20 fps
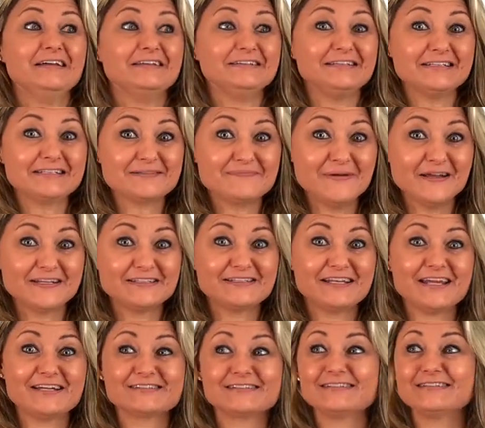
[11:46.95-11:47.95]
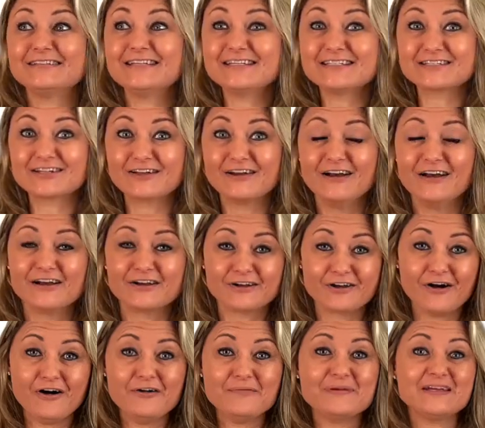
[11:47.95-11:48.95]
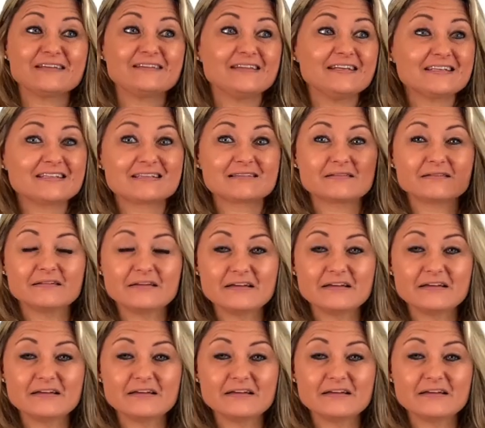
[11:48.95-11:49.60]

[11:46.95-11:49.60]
this meditation, this calming, this